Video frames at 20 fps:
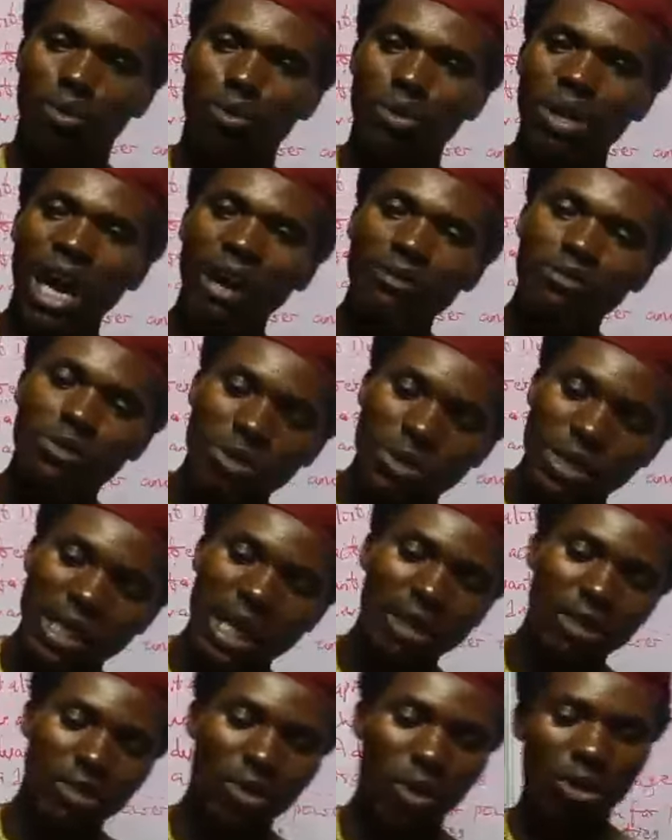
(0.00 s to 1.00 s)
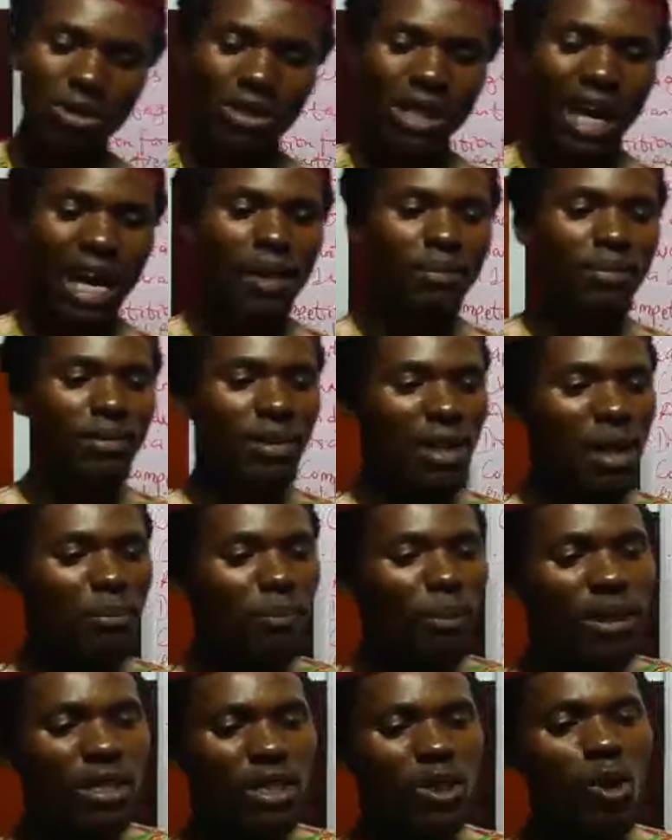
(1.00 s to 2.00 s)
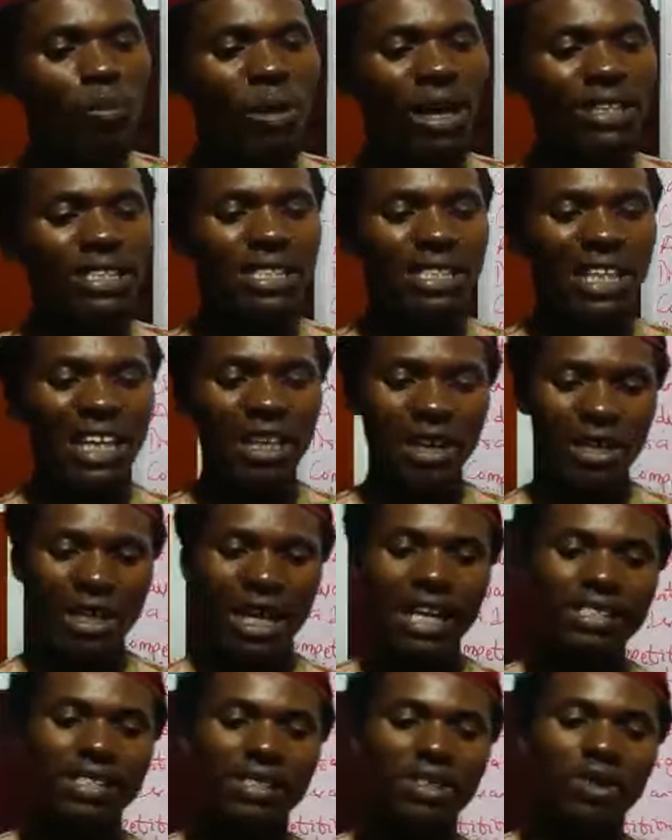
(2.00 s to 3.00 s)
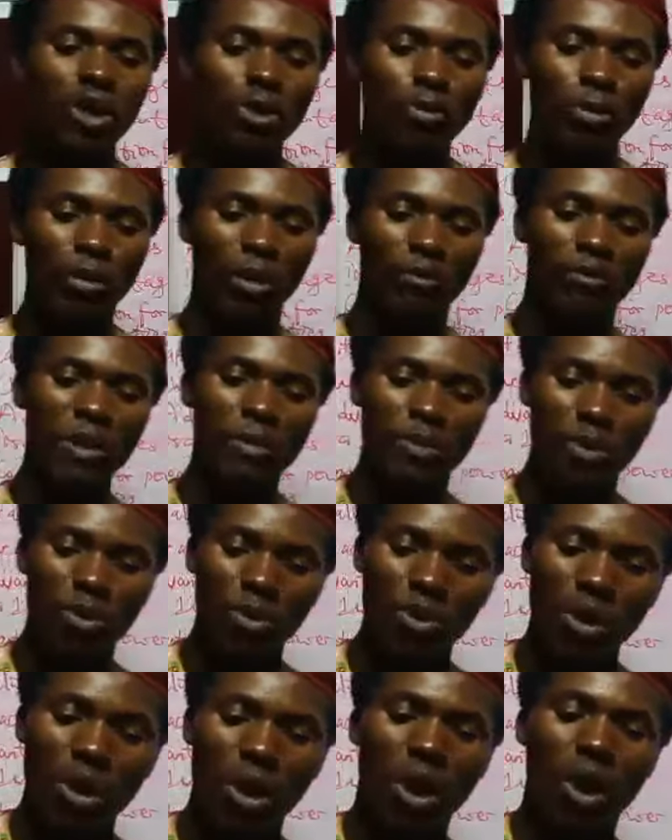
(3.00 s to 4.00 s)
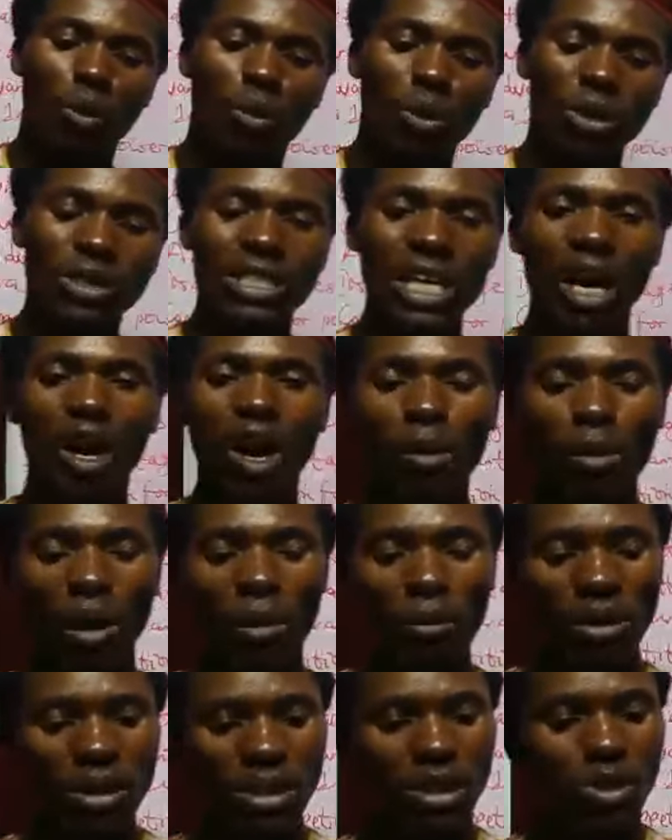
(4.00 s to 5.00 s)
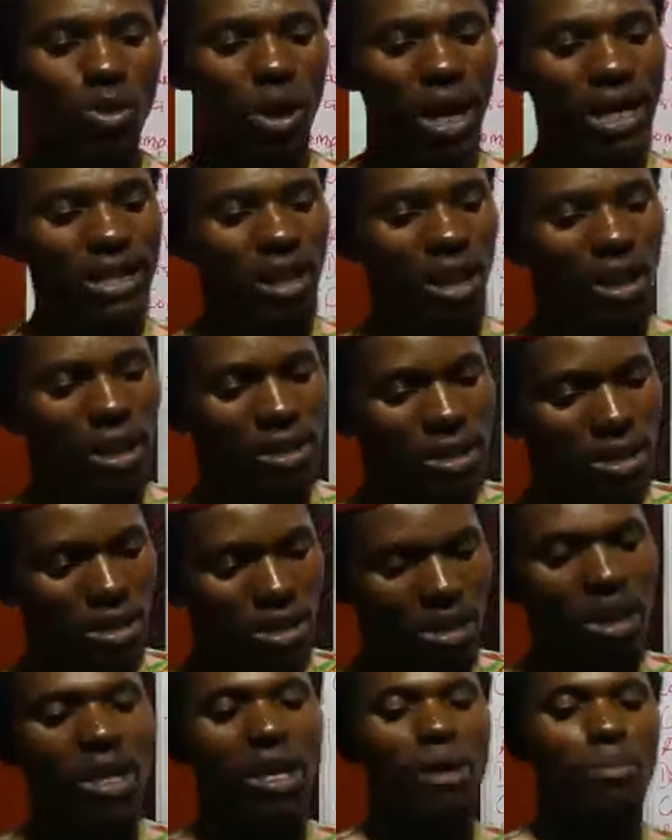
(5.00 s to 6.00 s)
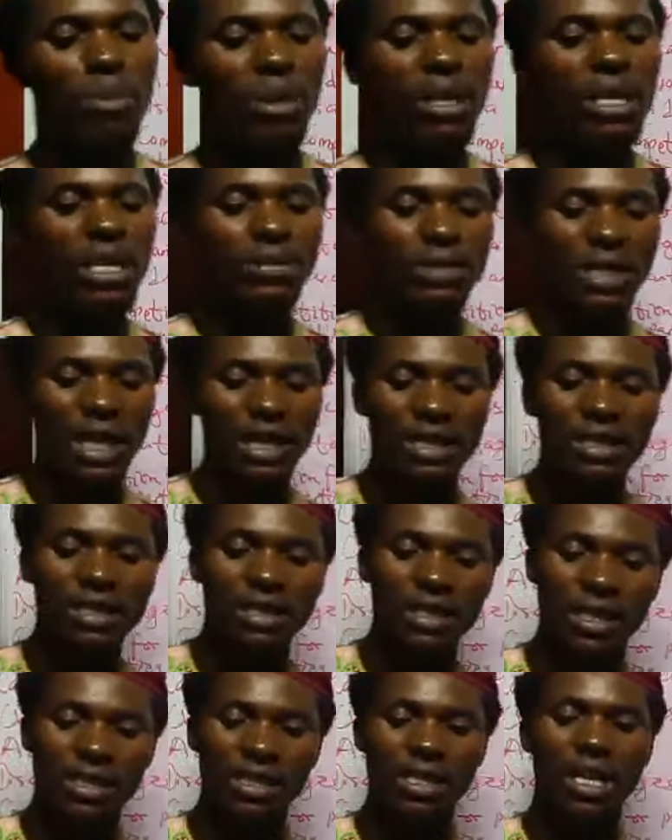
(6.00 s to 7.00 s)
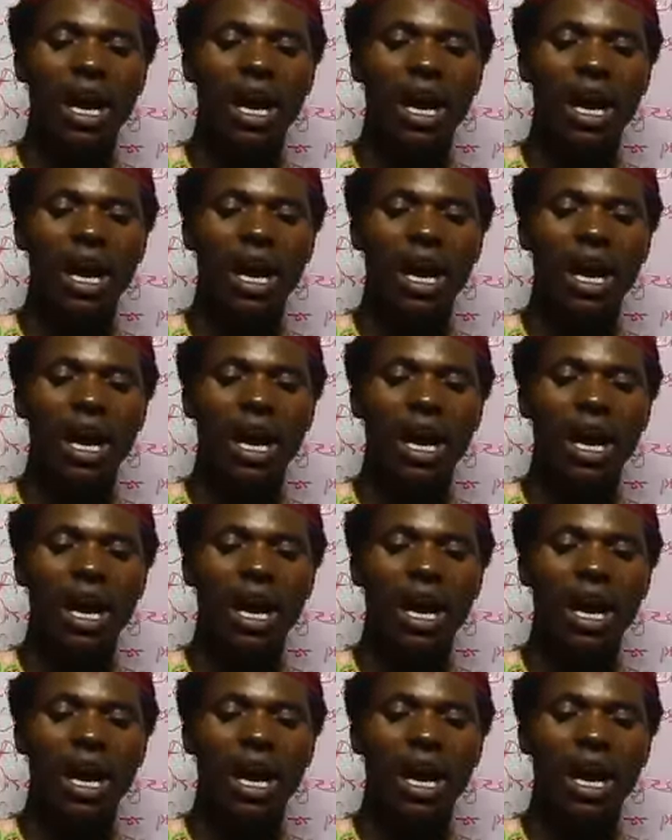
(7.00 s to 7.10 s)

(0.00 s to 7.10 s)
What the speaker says: we have to take note that a political party is an organized group of people who share common political ideologies, beliefs, and interests,